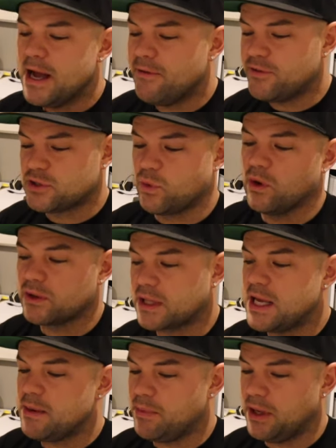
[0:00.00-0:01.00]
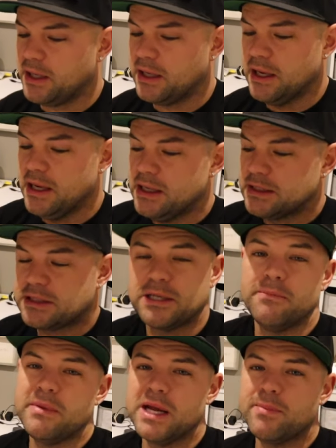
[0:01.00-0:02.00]
if it's worth keeping.
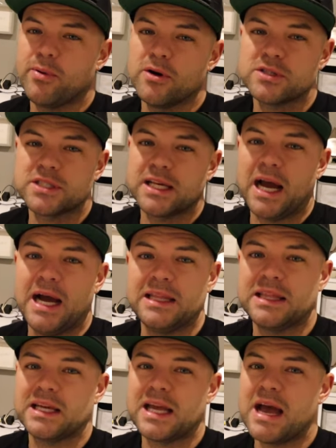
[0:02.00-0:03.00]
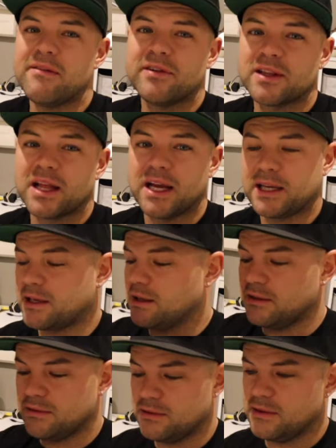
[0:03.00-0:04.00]
To me personally, I think having like,
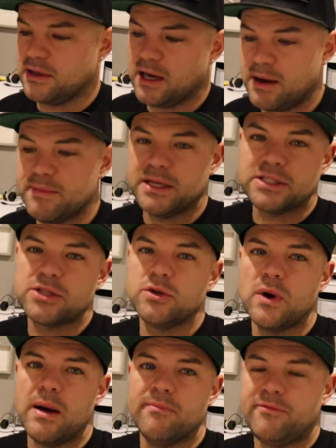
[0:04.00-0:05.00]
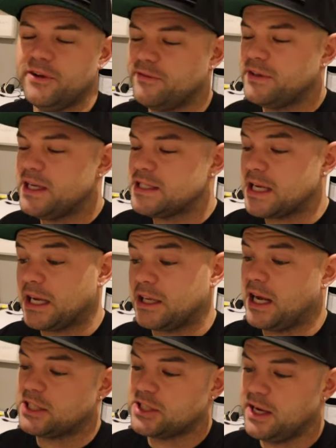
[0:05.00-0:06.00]
I mean, two M50s. I
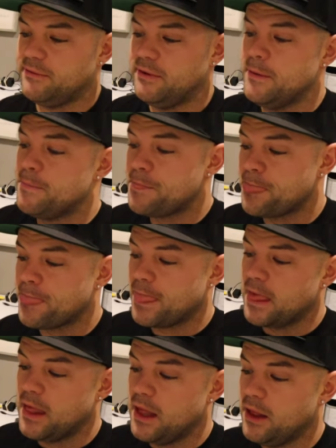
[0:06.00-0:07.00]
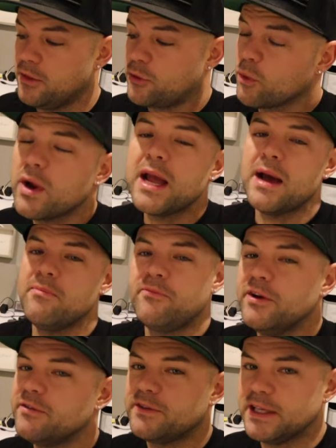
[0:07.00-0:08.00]
could actually have three
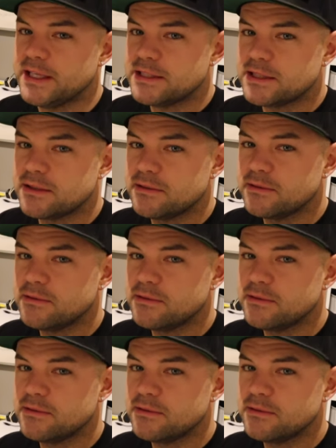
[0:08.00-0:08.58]
M50s.